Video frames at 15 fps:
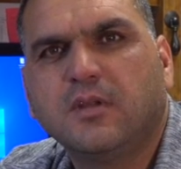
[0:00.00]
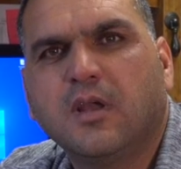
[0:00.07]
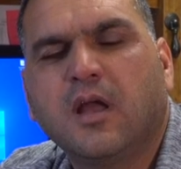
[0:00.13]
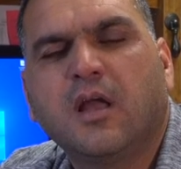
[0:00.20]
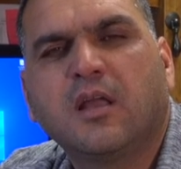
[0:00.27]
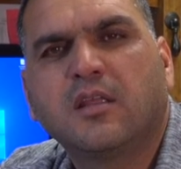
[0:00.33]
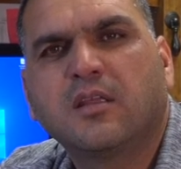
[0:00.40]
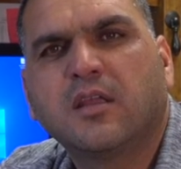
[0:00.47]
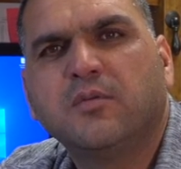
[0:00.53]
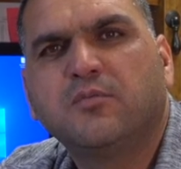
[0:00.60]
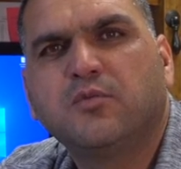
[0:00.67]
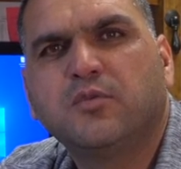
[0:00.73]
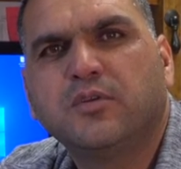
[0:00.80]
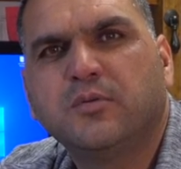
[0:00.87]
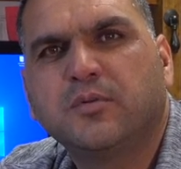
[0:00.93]
I came
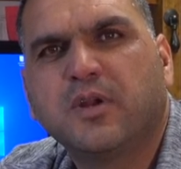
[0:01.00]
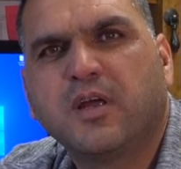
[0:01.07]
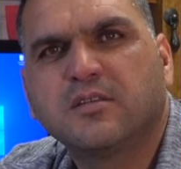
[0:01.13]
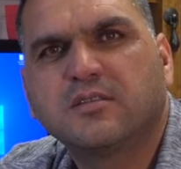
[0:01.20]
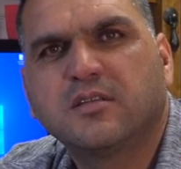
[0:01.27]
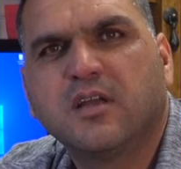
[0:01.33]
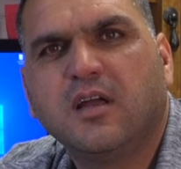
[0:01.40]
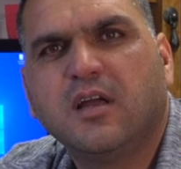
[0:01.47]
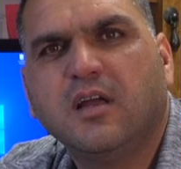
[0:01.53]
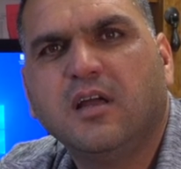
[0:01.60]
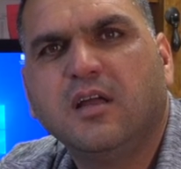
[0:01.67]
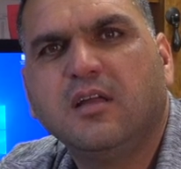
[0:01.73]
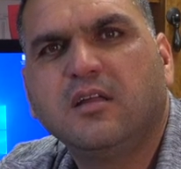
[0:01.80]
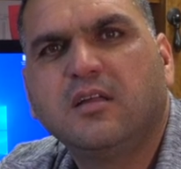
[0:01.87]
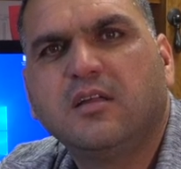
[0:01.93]
to Nebraska